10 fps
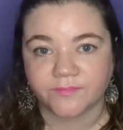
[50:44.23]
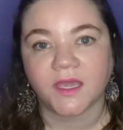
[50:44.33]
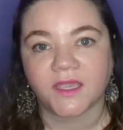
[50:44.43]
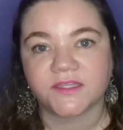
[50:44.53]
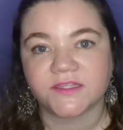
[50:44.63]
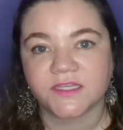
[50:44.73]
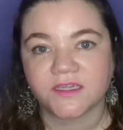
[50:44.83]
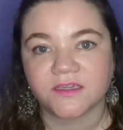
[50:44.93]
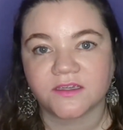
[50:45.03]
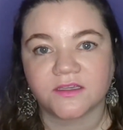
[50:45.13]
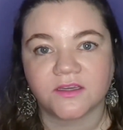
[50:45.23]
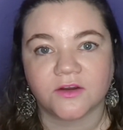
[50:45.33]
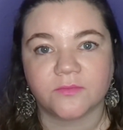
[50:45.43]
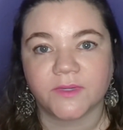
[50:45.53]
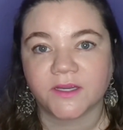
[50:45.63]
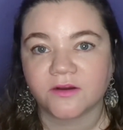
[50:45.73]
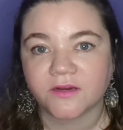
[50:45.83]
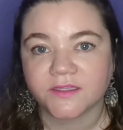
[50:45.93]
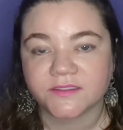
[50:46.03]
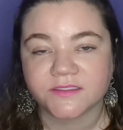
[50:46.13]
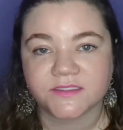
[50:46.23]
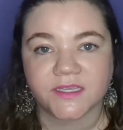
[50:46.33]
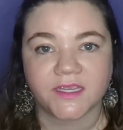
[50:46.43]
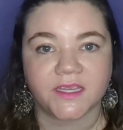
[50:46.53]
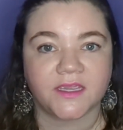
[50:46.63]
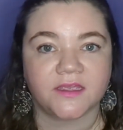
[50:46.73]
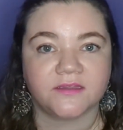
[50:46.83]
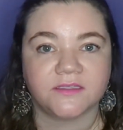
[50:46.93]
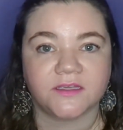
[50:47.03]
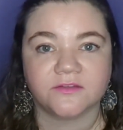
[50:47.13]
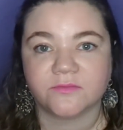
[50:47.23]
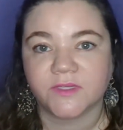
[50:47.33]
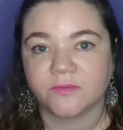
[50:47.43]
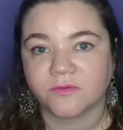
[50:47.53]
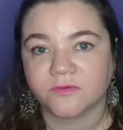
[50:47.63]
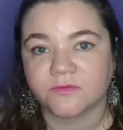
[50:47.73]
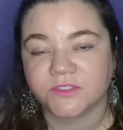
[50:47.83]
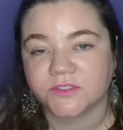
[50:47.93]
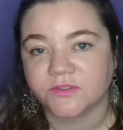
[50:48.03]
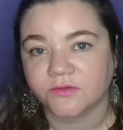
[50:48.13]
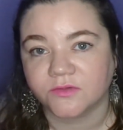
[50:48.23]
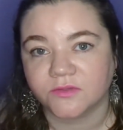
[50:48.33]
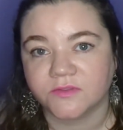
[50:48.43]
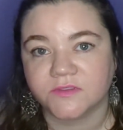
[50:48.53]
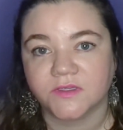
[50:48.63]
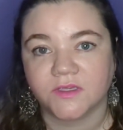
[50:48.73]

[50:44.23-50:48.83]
I think her parents and the other people who she told